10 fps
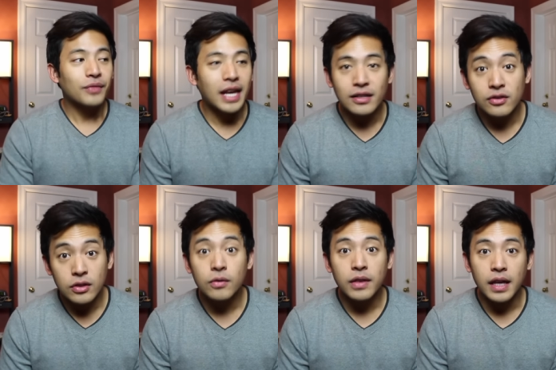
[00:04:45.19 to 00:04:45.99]
And
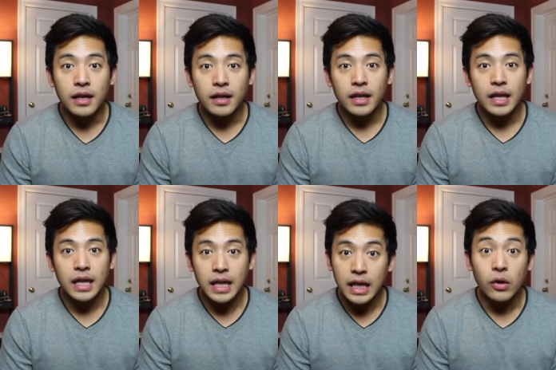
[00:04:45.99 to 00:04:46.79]
do you think
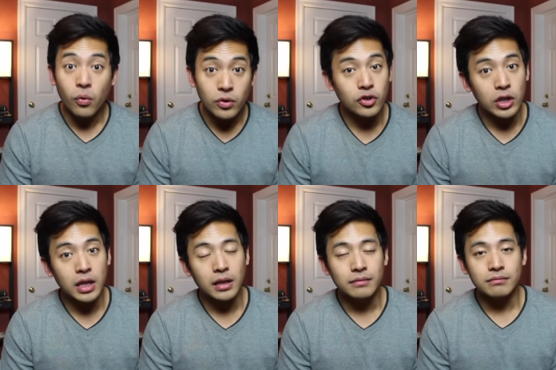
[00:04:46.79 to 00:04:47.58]
he or
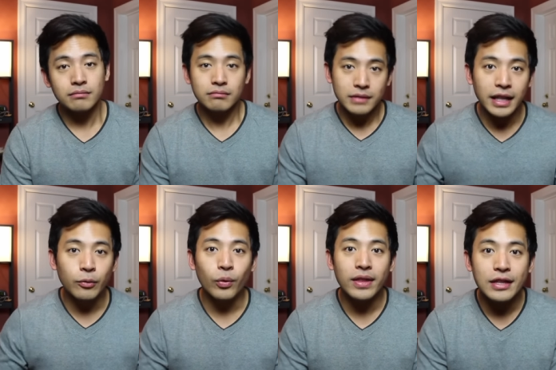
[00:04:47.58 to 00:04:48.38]
she
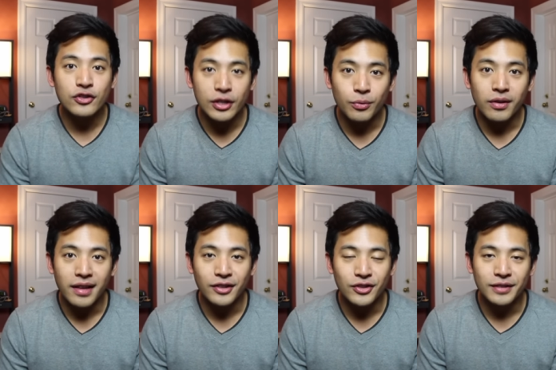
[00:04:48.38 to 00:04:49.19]
can win the general
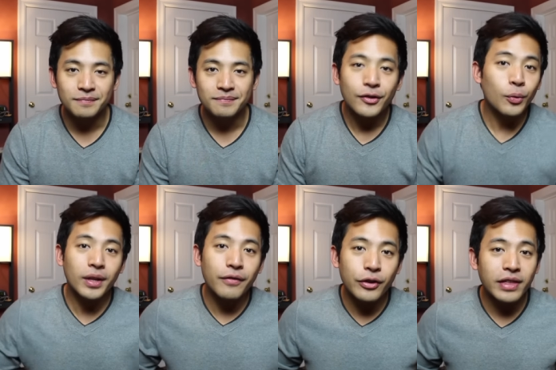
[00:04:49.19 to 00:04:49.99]
election. So
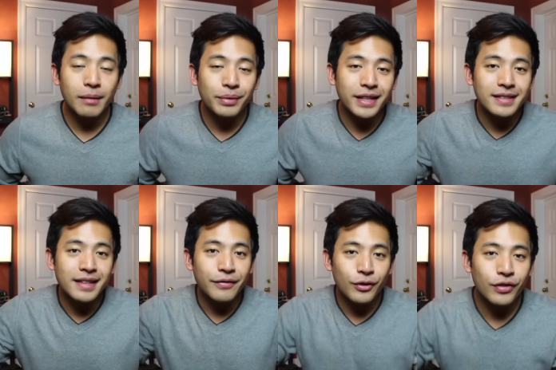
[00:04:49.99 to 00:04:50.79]
whatever you think, please
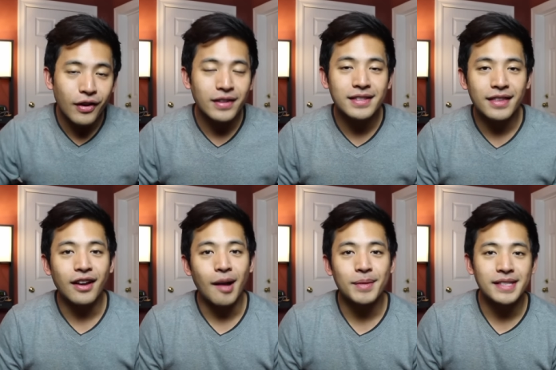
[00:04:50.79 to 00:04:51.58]
leave your thoughts in the
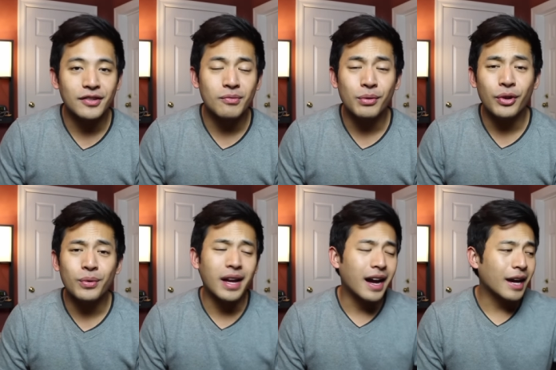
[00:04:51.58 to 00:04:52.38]
comment section below
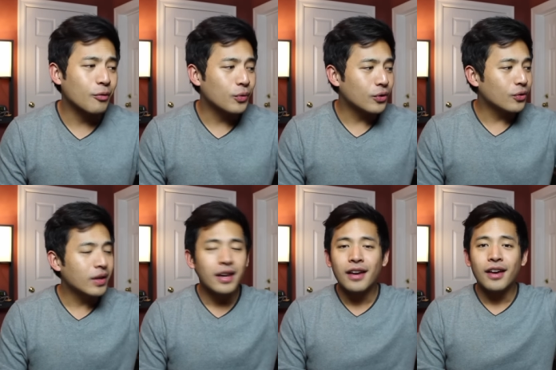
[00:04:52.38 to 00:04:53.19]
and I
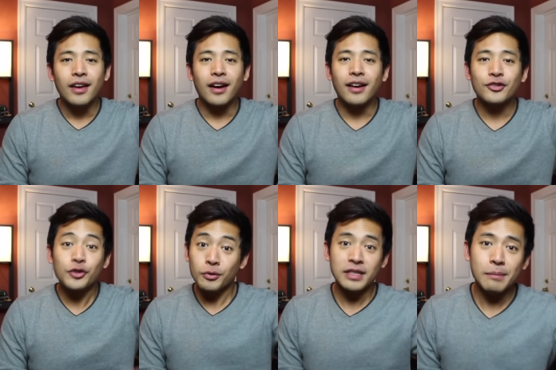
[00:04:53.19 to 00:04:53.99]
will uh,
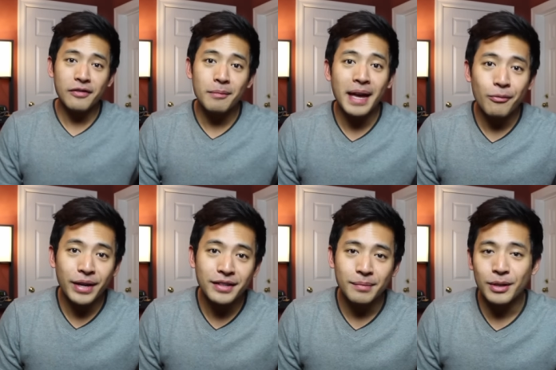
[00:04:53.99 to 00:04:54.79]
choose some of them at
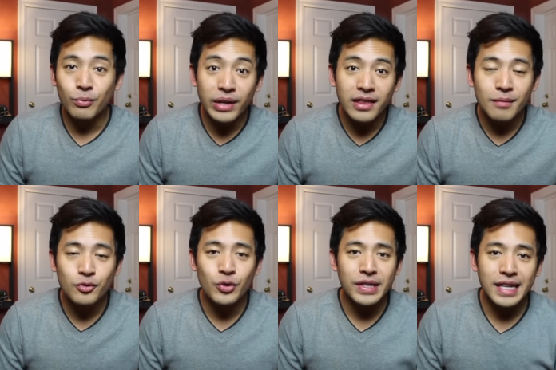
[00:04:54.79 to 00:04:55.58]
random and read them
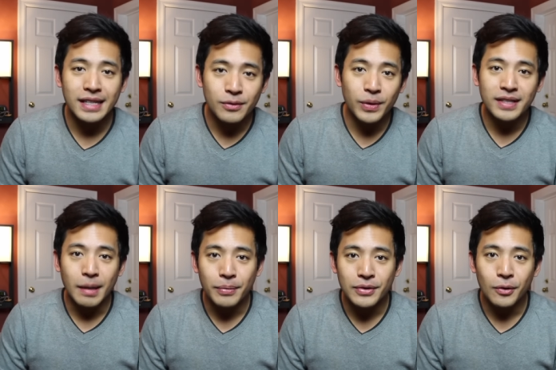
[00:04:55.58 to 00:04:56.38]
during next week's
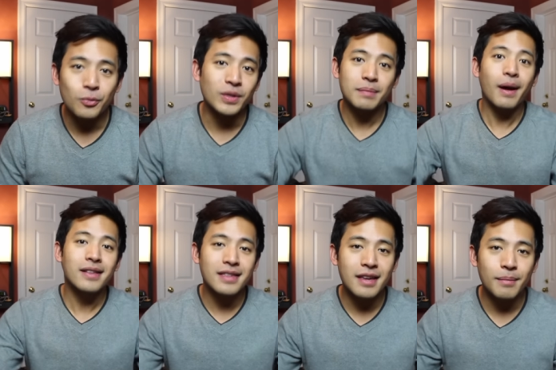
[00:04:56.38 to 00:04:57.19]
episode,
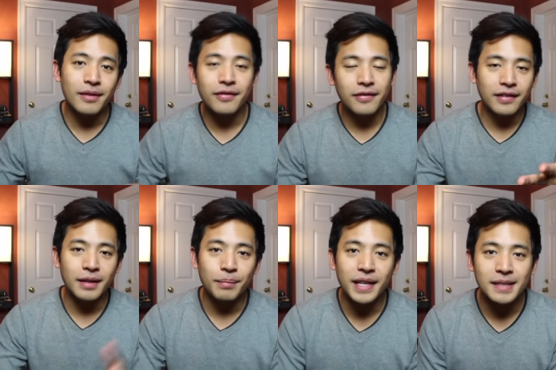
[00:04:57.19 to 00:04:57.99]
respond to them if
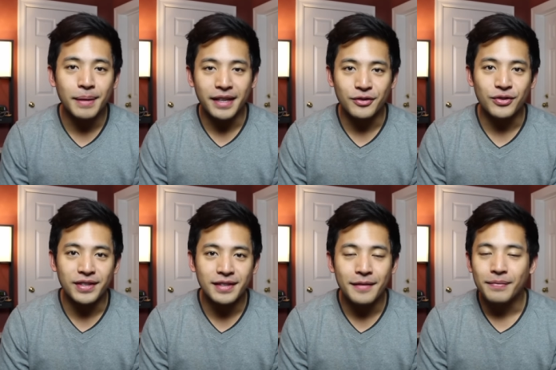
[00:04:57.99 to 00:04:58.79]
it piques my
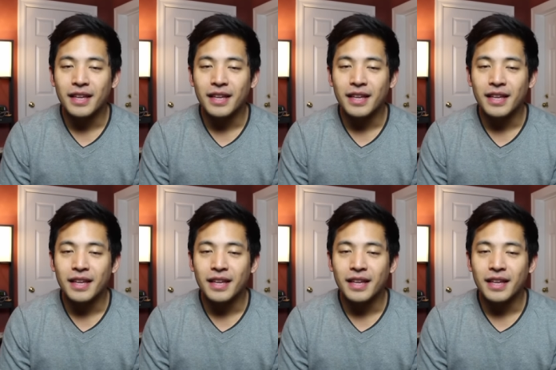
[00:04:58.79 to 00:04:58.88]
interest.